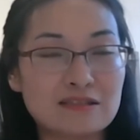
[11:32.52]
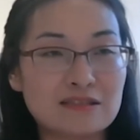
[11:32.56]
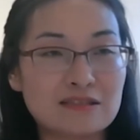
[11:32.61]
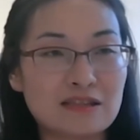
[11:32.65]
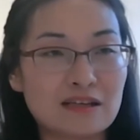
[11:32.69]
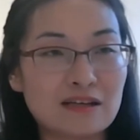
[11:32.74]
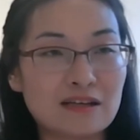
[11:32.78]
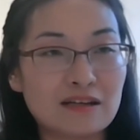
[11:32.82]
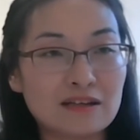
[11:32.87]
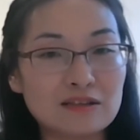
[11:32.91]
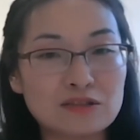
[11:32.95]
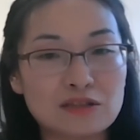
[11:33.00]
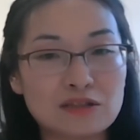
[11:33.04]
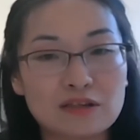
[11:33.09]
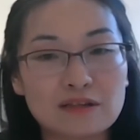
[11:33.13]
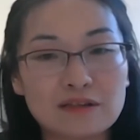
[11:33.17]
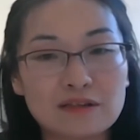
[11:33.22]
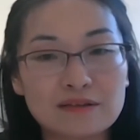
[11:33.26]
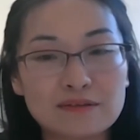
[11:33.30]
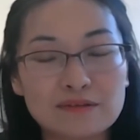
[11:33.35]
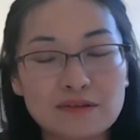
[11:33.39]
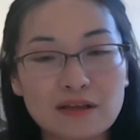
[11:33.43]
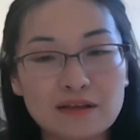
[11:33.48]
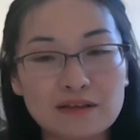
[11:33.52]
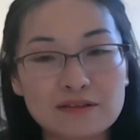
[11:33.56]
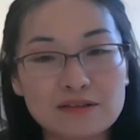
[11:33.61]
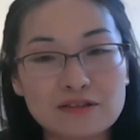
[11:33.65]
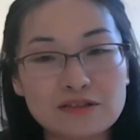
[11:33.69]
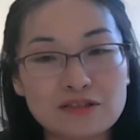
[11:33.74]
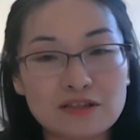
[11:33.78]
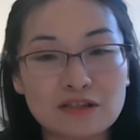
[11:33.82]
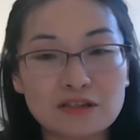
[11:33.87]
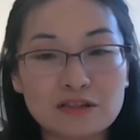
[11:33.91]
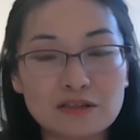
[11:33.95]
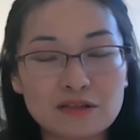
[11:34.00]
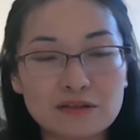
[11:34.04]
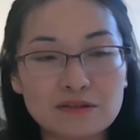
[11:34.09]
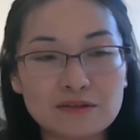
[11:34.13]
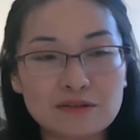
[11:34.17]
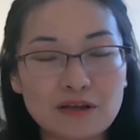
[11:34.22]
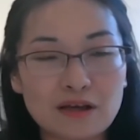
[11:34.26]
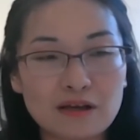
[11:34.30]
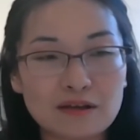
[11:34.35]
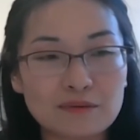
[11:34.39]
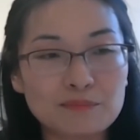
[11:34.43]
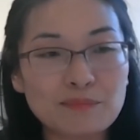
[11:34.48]
the
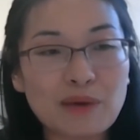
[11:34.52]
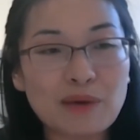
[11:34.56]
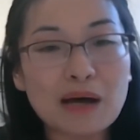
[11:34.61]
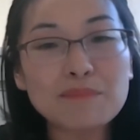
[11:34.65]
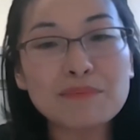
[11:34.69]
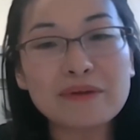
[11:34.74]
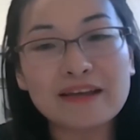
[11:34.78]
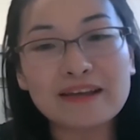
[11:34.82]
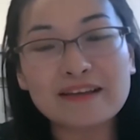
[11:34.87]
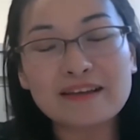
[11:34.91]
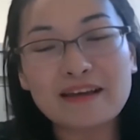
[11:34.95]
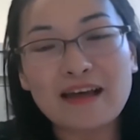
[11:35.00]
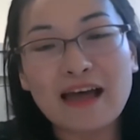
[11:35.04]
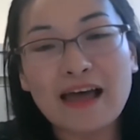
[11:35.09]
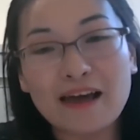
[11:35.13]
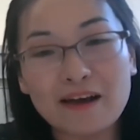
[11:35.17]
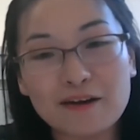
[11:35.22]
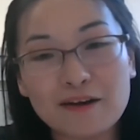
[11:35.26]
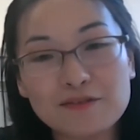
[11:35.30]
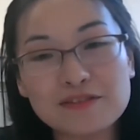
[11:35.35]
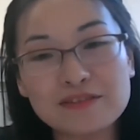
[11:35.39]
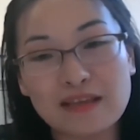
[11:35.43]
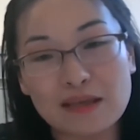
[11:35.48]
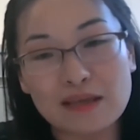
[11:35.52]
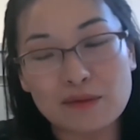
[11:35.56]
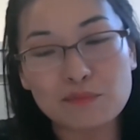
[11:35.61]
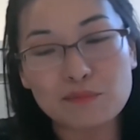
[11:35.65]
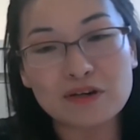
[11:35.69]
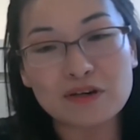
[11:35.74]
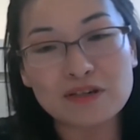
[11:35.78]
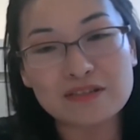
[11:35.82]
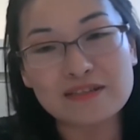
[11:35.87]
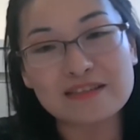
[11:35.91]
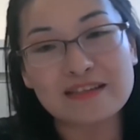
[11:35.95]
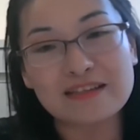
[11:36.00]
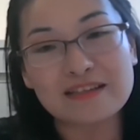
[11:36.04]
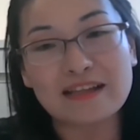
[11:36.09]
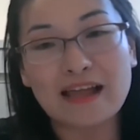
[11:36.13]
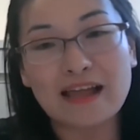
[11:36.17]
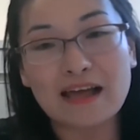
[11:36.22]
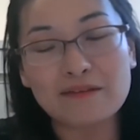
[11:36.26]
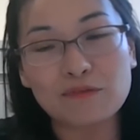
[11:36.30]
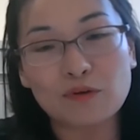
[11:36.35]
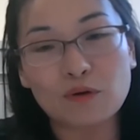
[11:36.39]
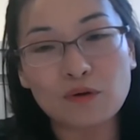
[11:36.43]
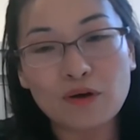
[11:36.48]
public health emergency
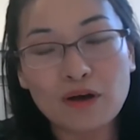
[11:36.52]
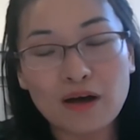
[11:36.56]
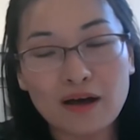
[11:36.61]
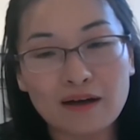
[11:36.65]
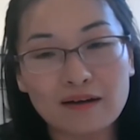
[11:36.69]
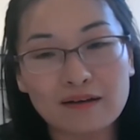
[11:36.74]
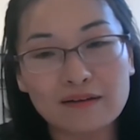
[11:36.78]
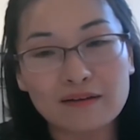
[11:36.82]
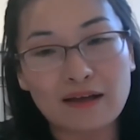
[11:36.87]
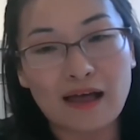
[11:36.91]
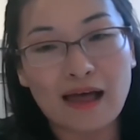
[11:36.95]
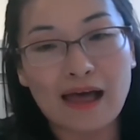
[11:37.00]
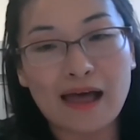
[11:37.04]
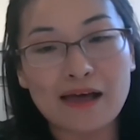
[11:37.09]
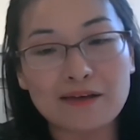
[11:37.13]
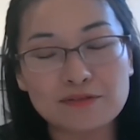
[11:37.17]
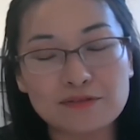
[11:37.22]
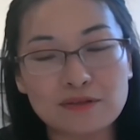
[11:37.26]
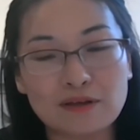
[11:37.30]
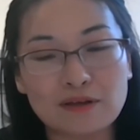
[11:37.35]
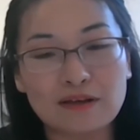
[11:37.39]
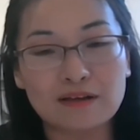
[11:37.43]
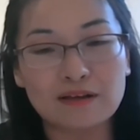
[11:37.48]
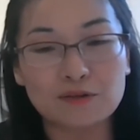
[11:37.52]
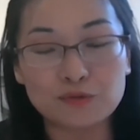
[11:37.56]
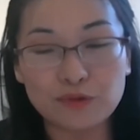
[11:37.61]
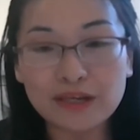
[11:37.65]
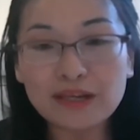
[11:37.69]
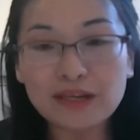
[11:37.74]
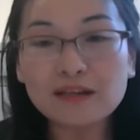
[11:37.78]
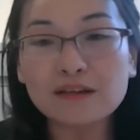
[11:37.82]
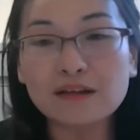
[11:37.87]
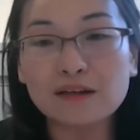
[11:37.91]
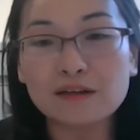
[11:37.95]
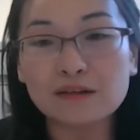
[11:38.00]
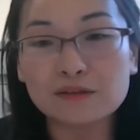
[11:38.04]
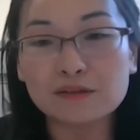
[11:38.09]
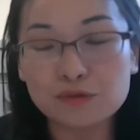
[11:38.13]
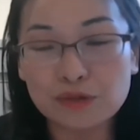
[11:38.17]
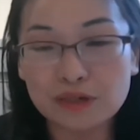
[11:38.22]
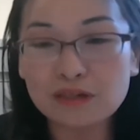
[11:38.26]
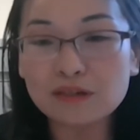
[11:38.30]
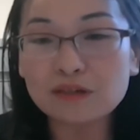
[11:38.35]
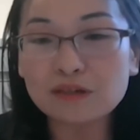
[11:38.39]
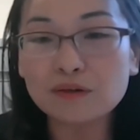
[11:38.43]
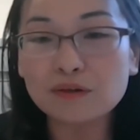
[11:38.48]
level has
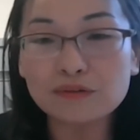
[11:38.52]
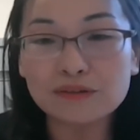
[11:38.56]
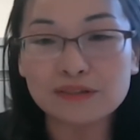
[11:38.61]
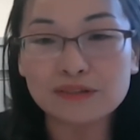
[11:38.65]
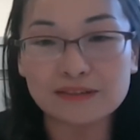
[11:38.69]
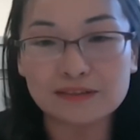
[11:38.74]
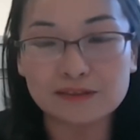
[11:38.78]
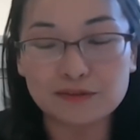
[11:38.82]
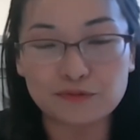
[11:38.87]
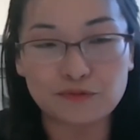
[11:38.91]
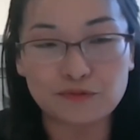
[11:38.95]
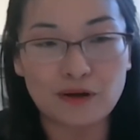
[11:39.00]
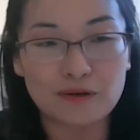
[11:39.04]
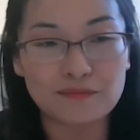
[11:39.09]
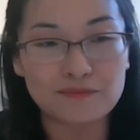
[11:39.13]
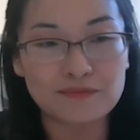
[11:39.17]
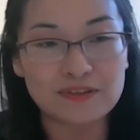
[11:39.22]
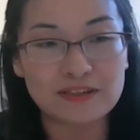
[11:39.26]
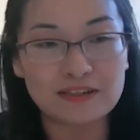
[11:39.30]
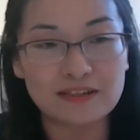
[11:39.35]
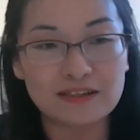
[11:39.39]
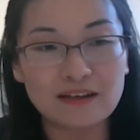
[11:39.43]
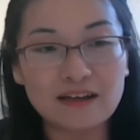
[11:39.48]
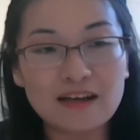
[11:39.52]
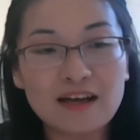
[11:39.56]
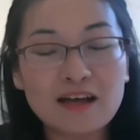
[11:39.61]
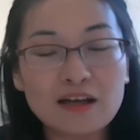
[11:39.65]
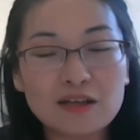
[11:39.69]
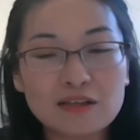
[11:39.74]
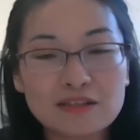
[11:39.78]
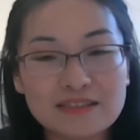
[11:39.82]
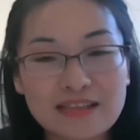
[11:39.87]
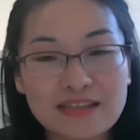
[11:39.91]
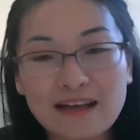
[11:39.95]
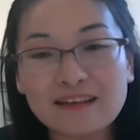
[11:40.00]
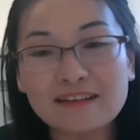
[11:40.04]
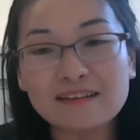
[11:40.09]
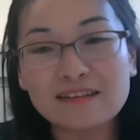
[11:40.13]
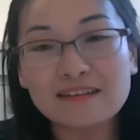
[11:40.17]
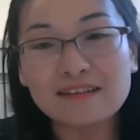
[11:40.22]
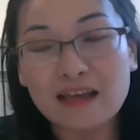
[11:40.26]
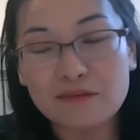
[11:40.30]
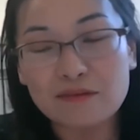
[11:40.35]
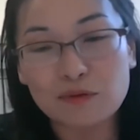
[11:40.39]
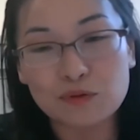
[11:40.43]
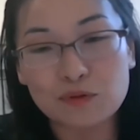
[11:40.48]
relowered from the second
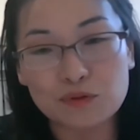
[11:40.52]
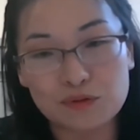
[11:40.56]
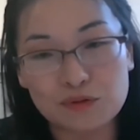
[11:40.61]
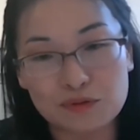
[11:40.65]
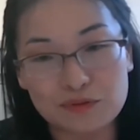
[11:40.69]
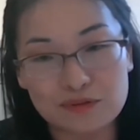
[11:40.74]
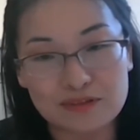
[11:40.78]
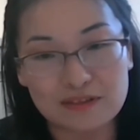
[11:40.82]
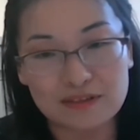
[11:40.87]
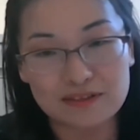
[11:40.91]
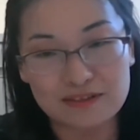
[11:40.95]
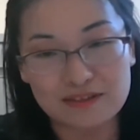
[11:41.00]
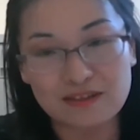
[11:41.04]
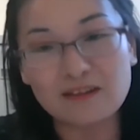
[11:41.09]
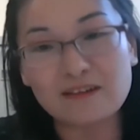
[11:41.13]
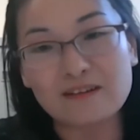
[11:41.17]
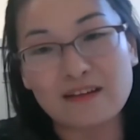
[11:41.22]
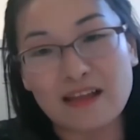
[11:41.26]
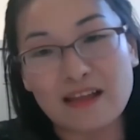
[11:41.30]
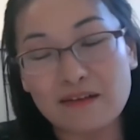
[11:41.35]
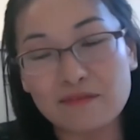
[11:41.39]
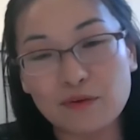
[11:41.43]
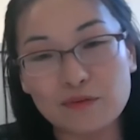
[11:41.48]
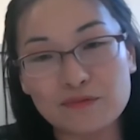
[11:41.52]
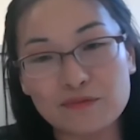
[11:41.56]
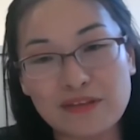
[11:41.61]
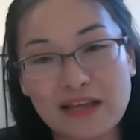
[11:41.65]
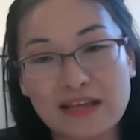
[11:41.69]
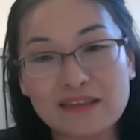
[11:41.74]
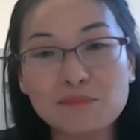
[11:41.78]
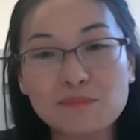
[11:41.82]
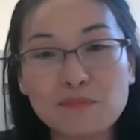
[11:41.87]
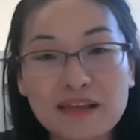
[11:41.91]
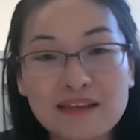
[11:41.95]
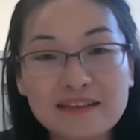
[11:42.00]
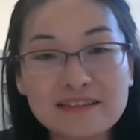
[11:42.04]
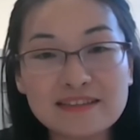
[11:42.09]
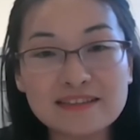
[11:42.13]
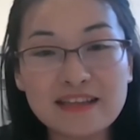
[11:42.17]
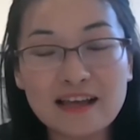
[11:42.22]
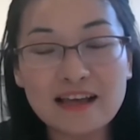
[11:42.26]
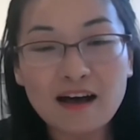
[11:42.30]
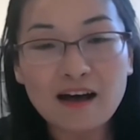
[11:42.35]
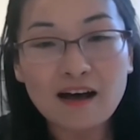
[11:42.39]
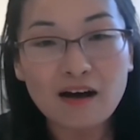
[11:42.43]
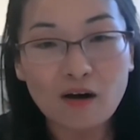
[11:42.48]
level to the third level. That means
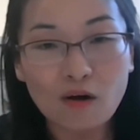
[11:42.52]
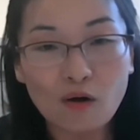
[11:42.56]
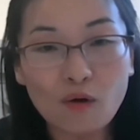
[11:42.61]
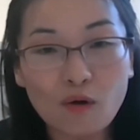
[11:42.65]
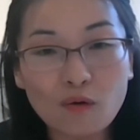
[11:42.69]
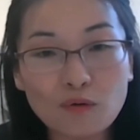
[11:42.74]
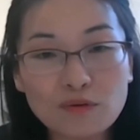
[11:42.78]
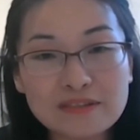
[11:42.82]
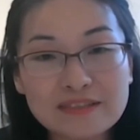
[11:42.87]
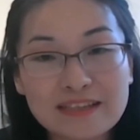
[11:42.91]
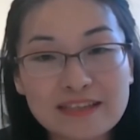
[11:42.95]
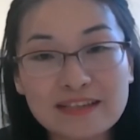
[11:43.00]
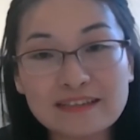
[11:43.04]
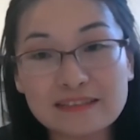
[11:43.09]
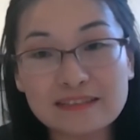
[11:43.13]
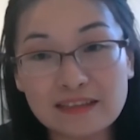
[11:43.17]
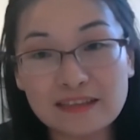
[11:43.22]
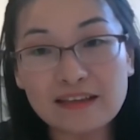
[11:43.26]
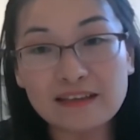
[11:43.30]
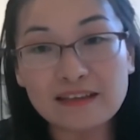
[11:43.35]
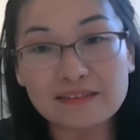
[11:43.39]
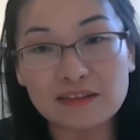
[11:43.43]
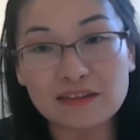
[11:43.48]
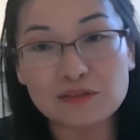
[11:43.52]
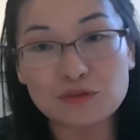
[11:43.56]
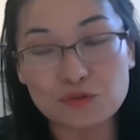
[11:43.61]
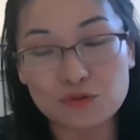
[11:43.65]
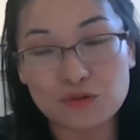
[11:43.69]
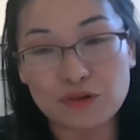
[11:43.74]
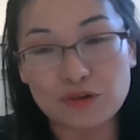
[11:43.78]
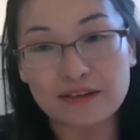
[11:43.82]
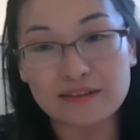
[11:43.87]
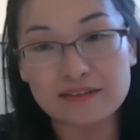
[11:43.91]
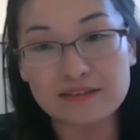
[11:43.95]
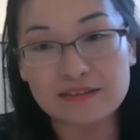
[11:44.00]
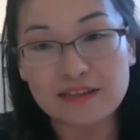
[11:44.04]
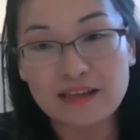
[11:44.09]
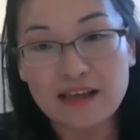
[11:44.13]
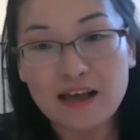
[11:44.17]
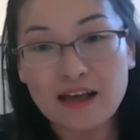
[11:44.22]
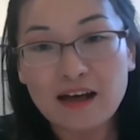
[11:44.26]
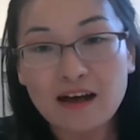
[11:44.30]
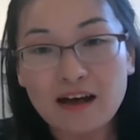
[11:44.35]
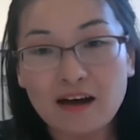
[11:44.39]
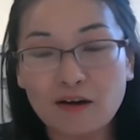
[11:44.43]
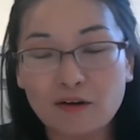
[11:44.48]
all 16 districts
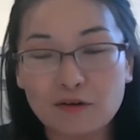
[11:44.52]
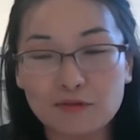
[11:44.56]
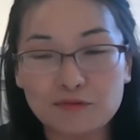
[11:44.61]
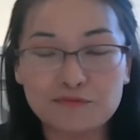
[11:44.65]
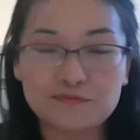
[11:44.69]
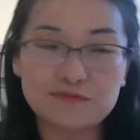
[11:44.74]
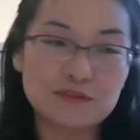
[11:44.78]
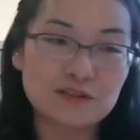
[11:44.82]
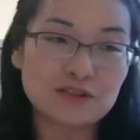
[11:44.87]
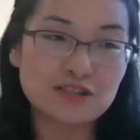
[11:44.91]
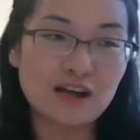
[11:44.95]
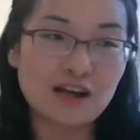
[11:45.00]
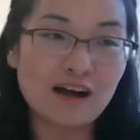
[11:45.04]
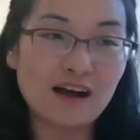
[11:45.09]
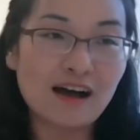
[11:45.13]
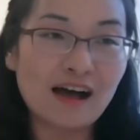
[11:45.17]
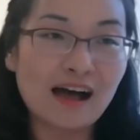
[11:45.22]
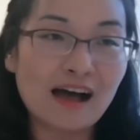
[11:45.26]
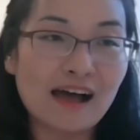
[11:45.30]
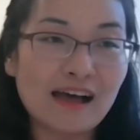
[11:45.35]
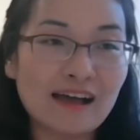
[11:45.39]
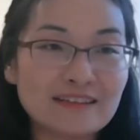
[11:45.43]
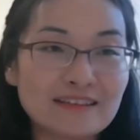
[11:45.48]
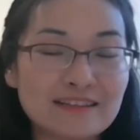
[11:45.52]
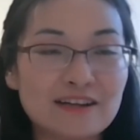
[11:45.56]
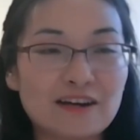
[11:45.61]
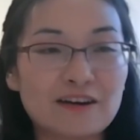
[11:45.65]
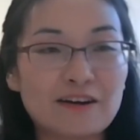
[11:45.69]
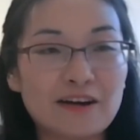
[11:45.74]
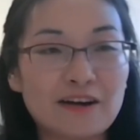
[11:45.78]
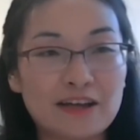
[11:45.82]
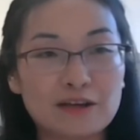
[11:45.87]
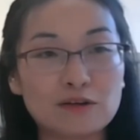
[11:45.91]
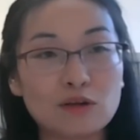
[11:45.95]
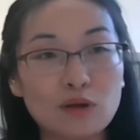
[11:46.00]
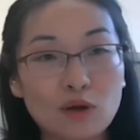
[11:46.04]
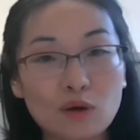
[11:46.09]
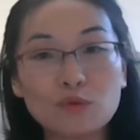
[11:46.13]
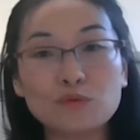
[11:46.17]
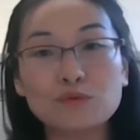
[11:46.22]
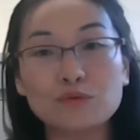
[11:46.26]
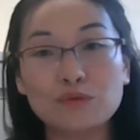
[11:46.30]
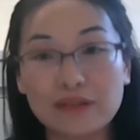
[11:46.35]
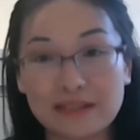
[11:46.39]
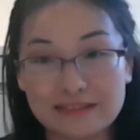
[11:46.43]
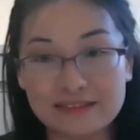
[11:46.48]
of Shanghai, they are in low
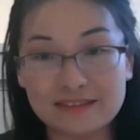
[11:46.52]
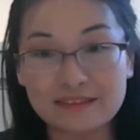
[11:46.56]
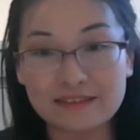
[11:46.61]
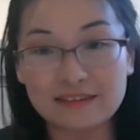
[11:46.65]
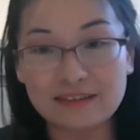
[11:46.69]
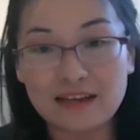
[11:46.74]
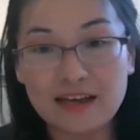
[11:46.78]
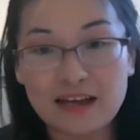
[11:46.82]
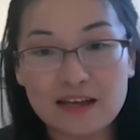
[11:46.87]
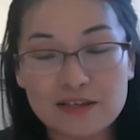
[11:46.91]
risk.